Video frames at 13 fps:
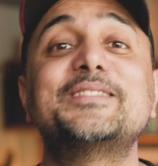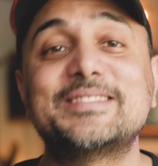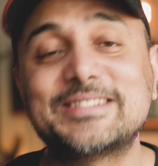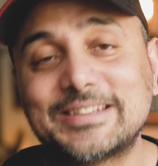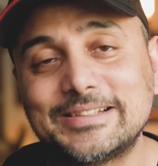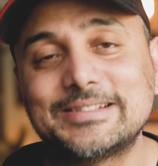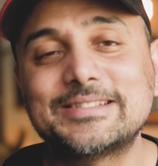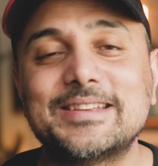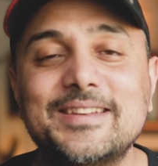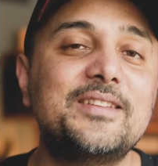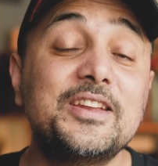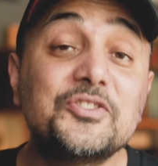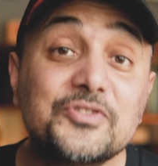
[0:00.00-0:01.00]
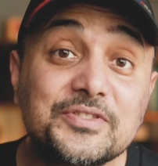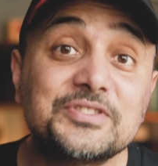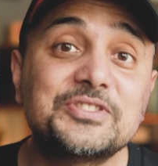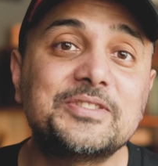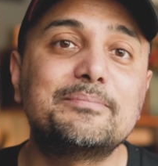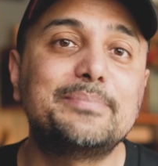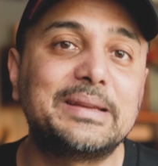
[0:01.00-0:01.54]
their skills in an
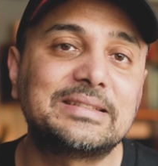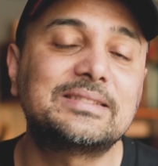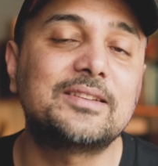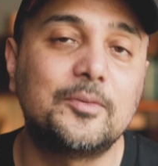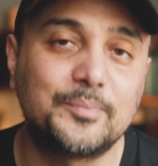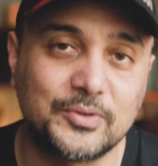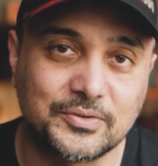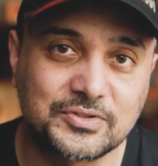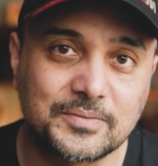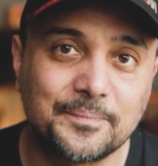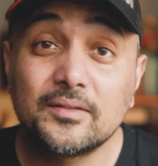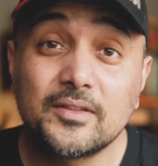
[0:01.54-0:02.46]
internship-based approach.